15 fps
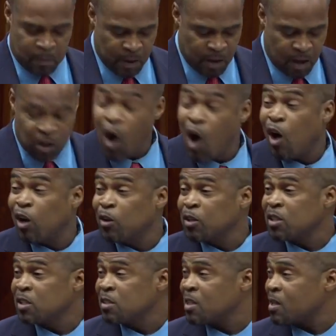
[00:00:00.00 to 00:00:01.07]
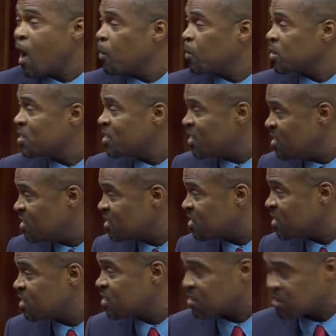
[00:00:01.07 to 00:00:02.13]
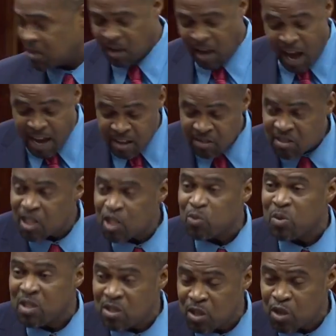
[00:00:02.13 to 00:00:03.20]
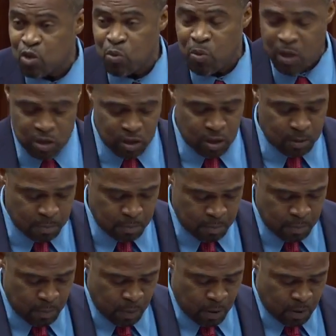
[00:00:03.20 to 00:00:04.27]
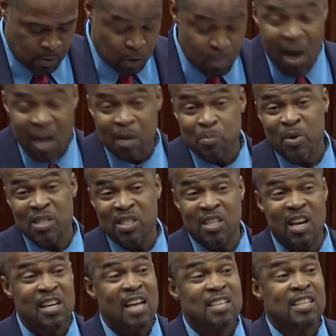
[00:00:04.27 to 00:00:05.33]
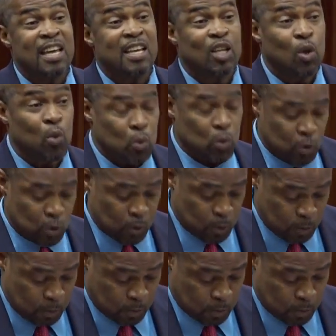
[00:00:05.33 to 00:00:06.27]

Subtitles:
And all our senses are in touch with the situation. So, Madam President, as I close,